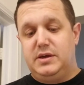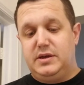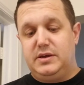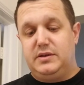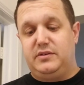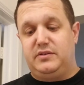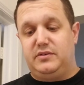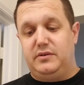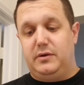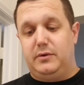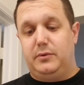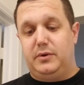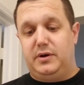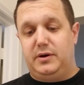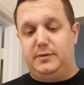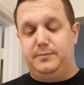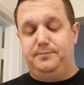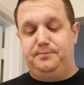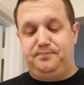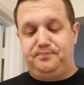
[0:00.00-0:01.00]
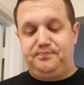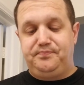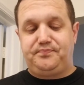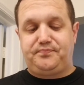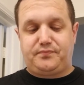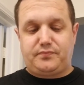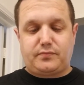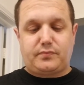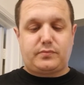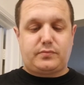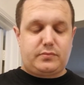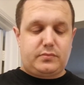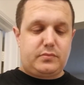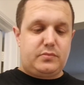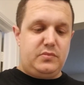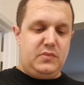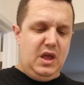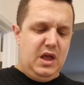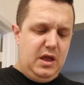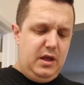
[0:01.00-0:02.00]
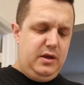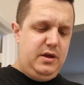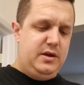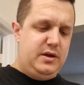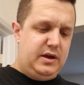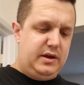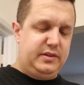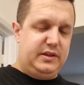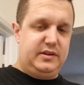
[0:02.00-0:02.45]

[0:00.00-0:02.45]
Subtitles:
So I'd